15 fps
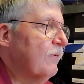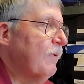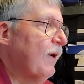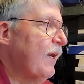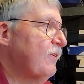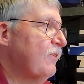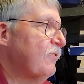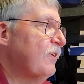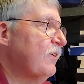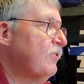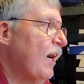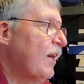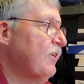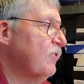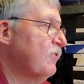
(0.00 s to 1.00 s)
But I
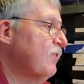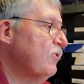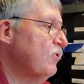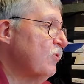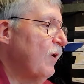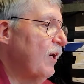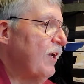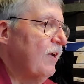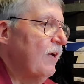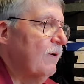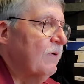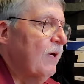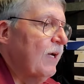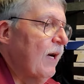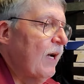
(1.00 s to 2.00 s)
just enjoyed it.
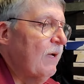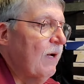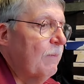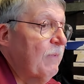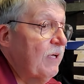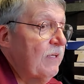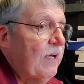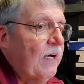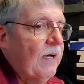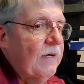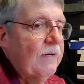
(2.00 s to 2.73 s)
I mean,